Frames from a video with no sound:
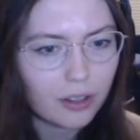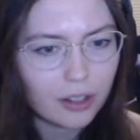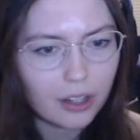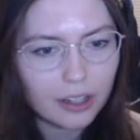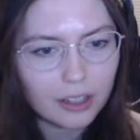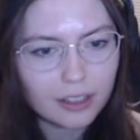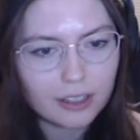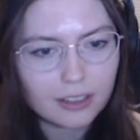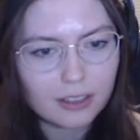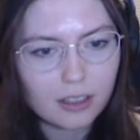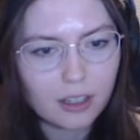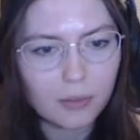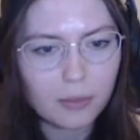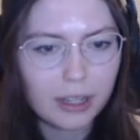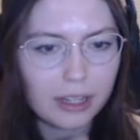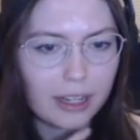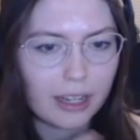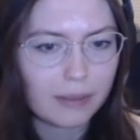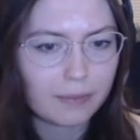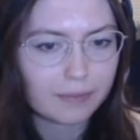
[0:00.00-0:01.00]
Now you can see my
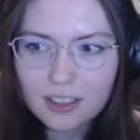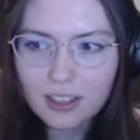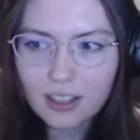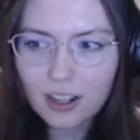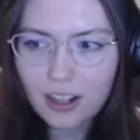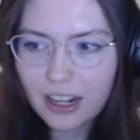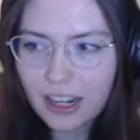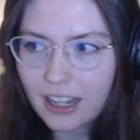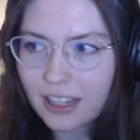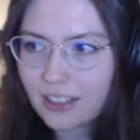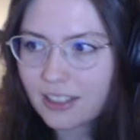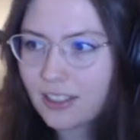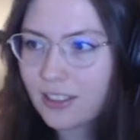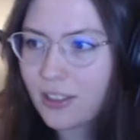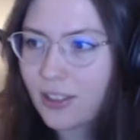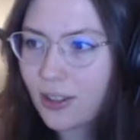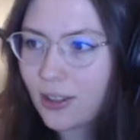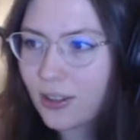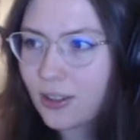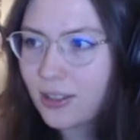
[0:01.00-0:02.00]
name. All right,
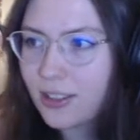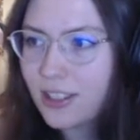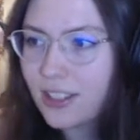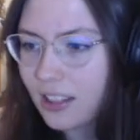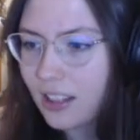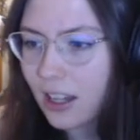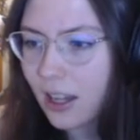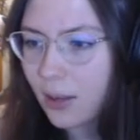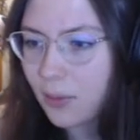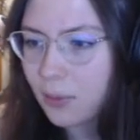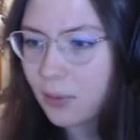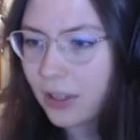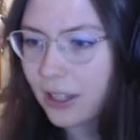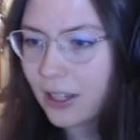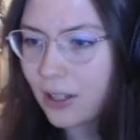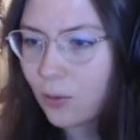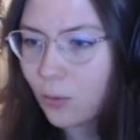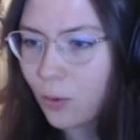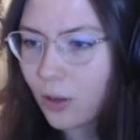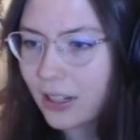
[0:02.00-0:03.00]
so I
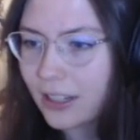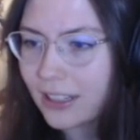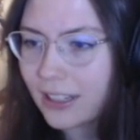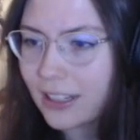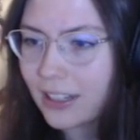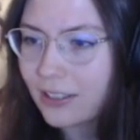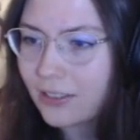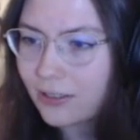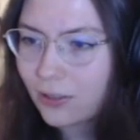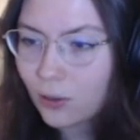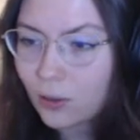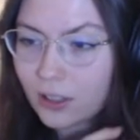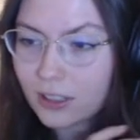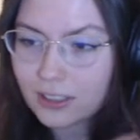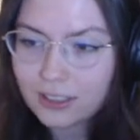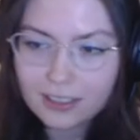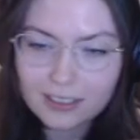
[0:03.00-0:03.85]
played 1d4.